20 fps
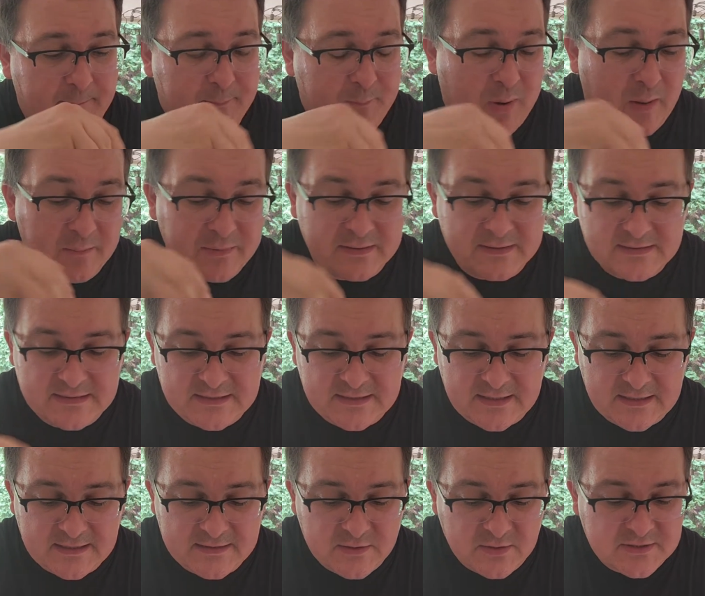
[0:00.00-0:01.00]
pumpkin
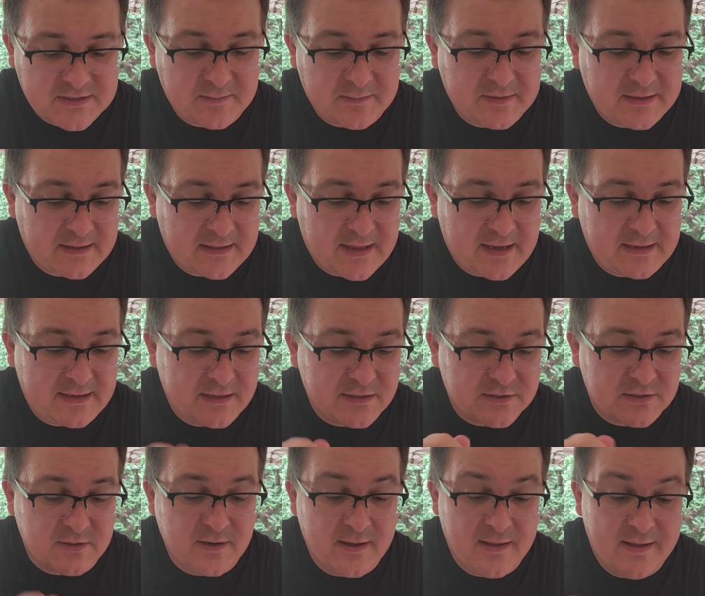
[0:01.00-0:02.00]
seeds or something of that
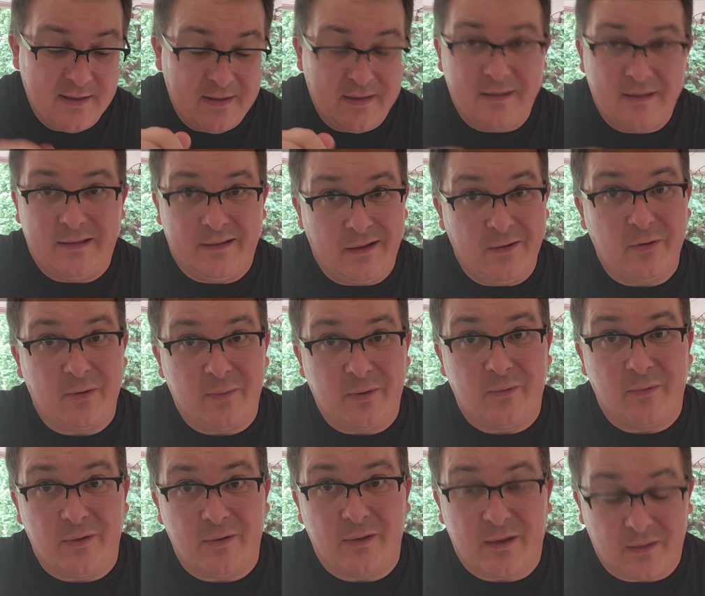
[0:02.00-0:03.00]
nature, it would be
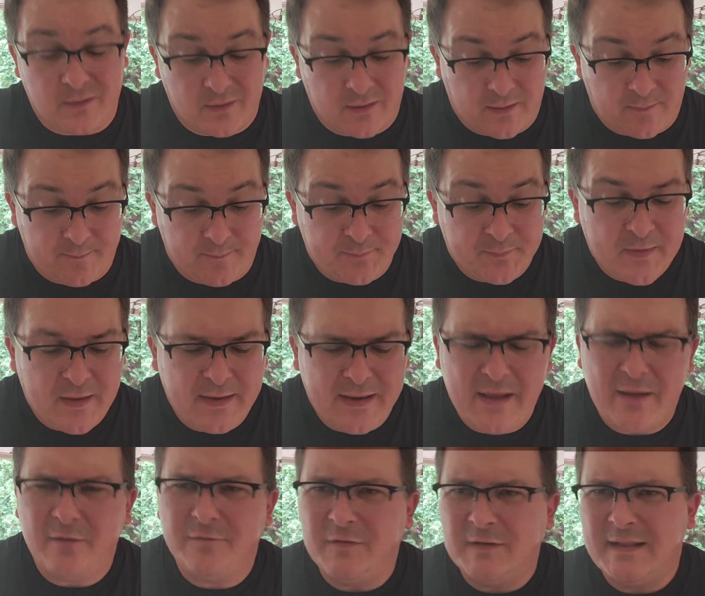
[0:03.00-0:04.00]
really good.
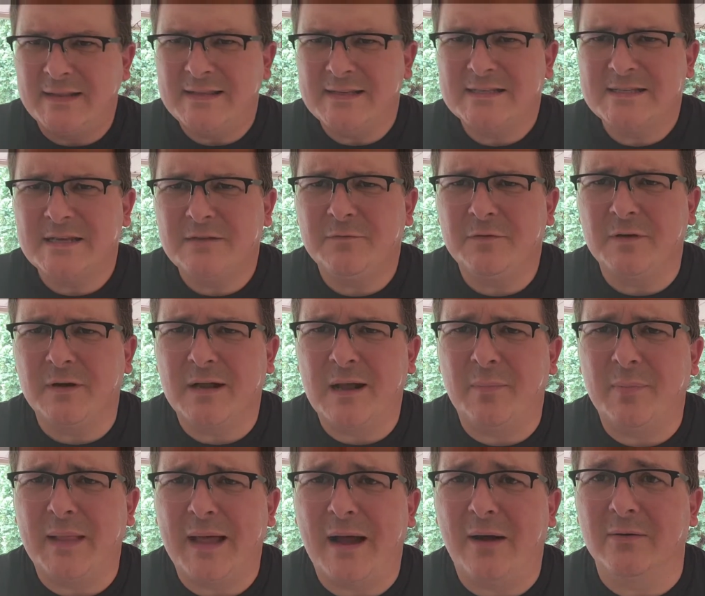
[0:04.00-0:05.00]
Now, if you let this sit for a
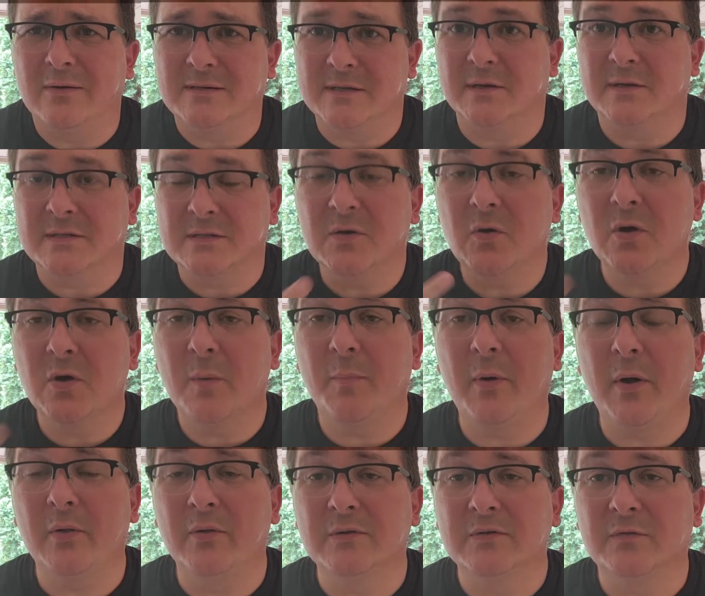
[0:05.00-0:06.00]
couple of hours, it'll soak up
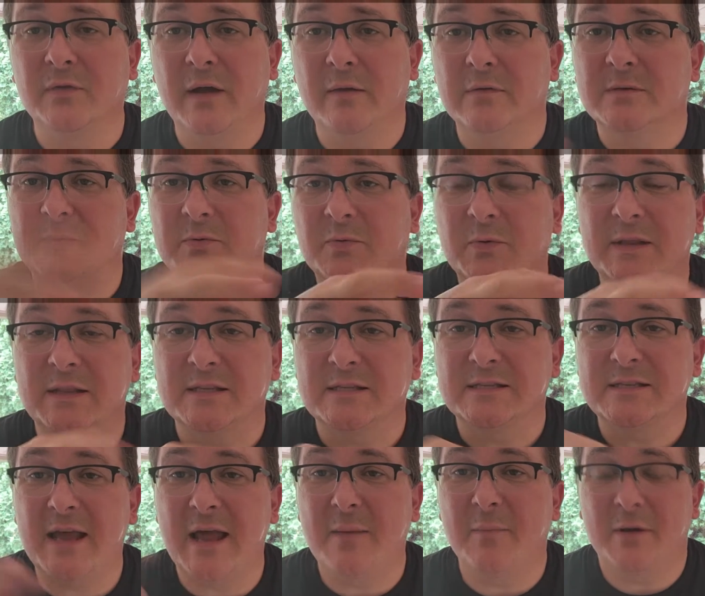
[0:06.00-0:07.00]
all those flavors between the
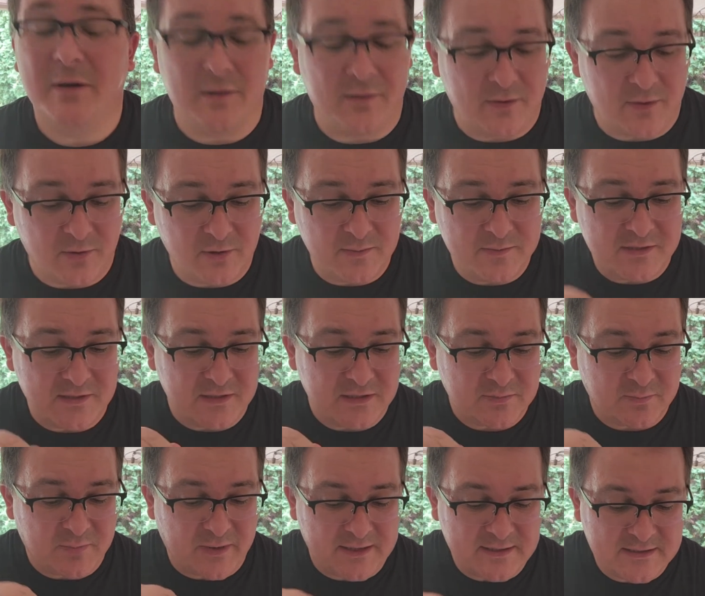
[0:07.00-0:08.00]
salmon and the herbs and the
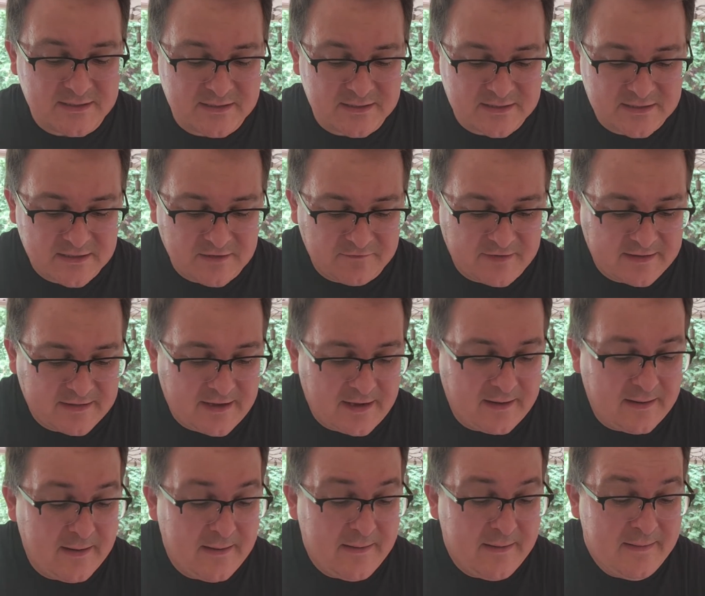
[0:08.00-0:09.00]
spices and stuff like
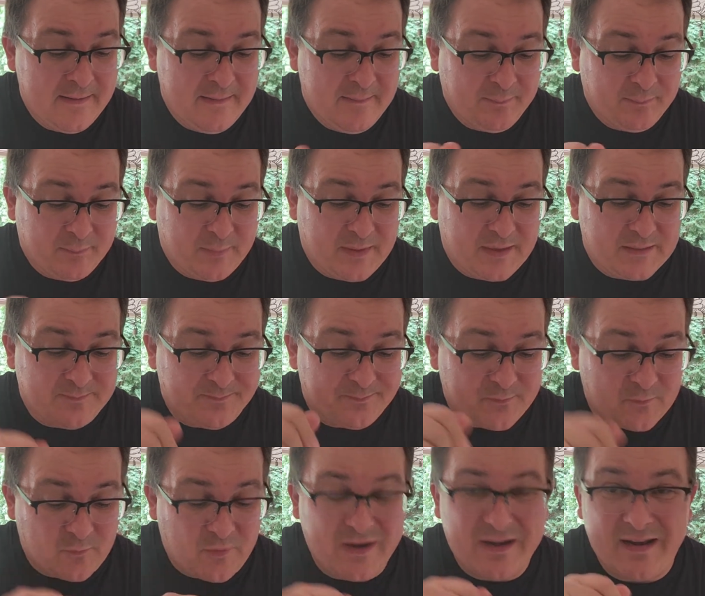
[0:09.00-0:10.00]
that. But
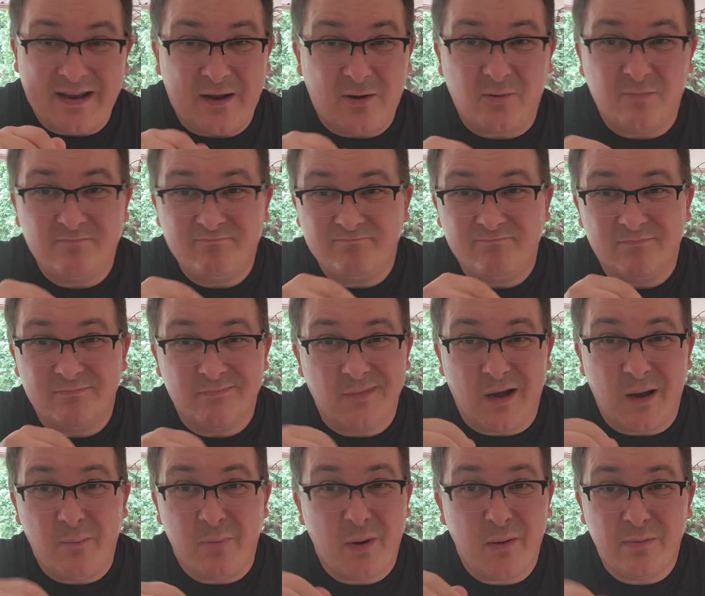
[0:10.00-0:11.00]
right now,
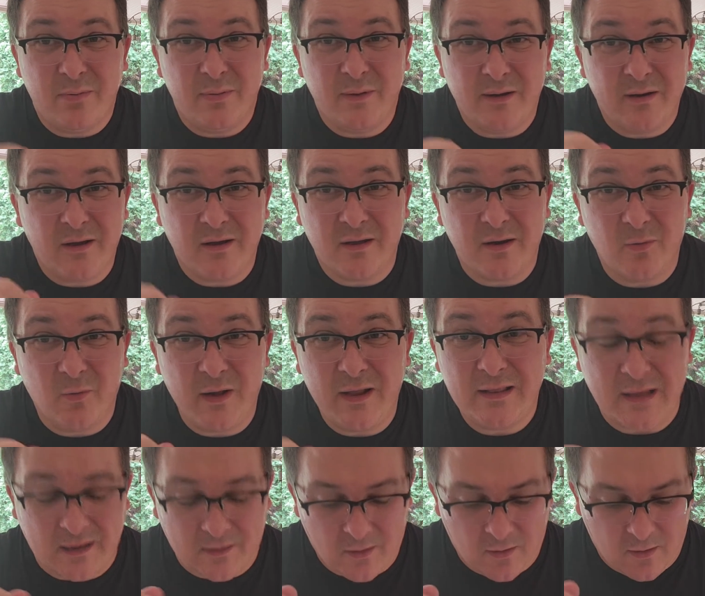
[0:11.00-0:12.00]
I'm probably not going to wait
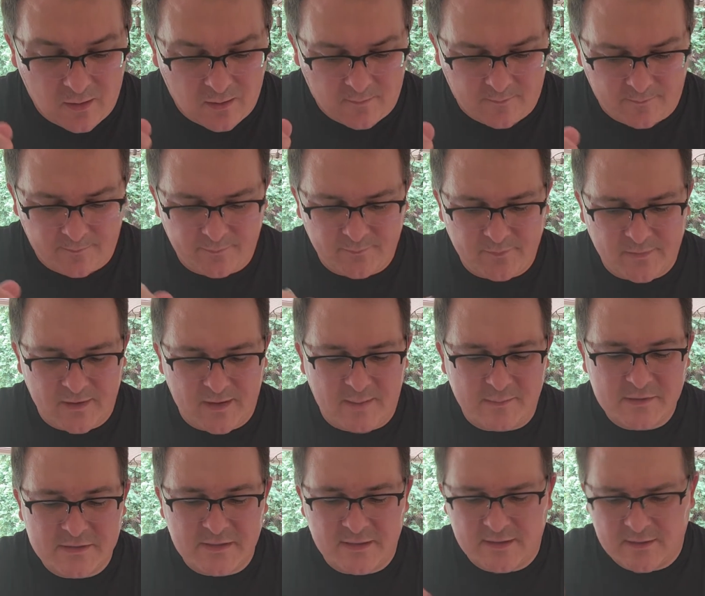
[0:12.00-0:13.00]
that long. I'm
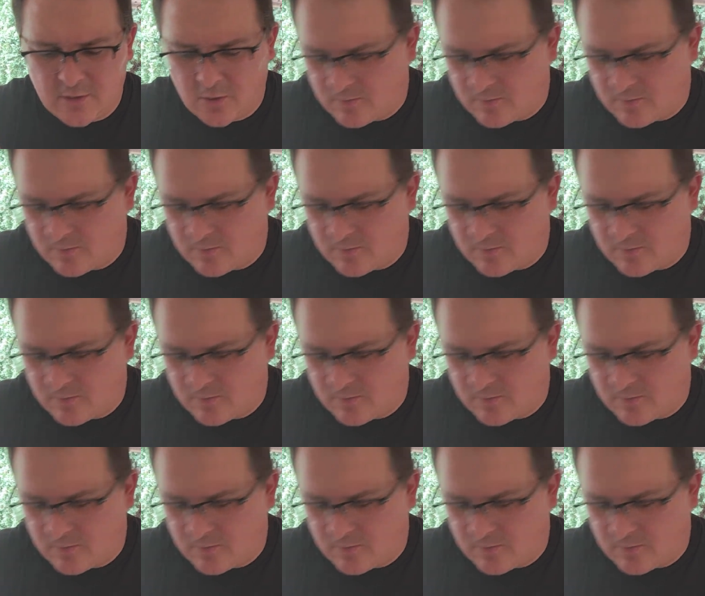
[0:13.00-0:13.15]
just going to